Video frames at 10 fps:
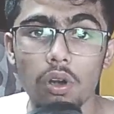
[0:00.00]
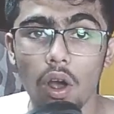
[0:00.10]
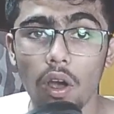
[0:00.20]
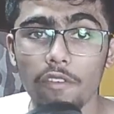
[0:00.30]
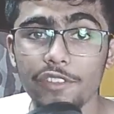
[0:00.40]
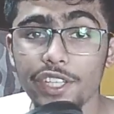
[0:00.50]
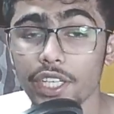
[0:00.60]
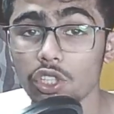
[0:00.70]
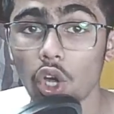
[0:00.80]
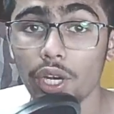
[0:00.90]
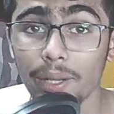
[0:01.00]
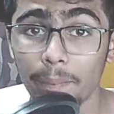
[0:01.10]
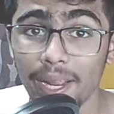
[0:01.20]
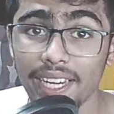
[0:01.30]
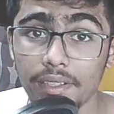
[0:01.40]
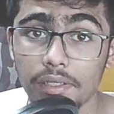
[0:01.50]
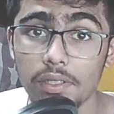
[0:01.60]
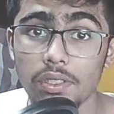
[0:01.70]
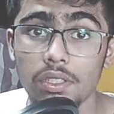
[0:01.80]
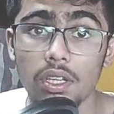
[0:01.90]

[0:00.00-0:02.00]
of the tectonic plates,